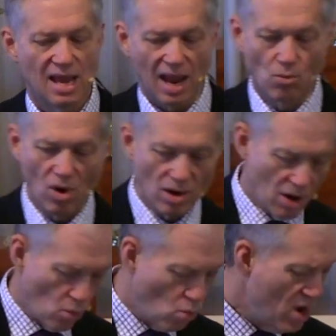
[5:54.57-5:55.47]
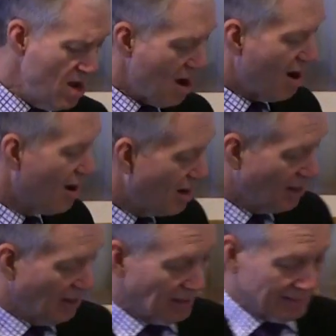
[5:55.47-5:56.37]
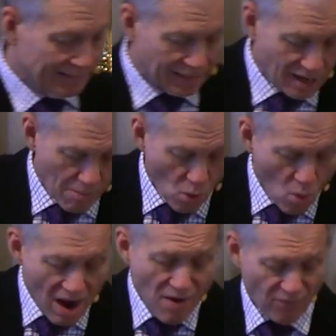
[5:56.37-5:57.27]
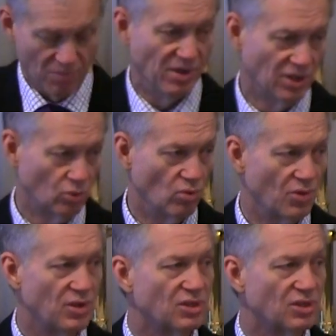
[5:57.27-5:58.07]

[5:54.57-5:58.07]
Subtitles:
And what we are to come away from this with is